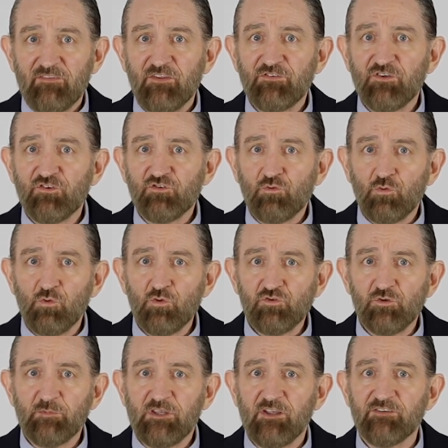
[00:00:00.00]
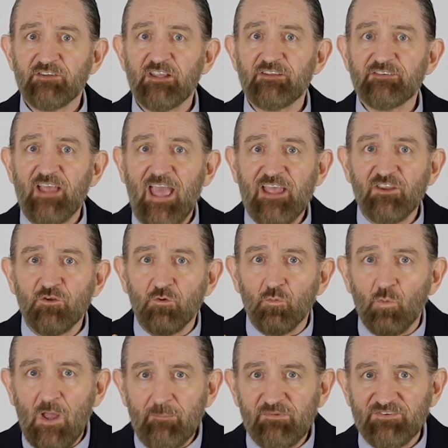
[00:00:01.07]
This is crucial because it's at your
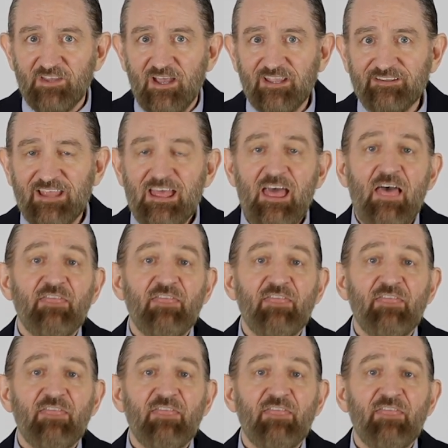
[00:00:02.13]
website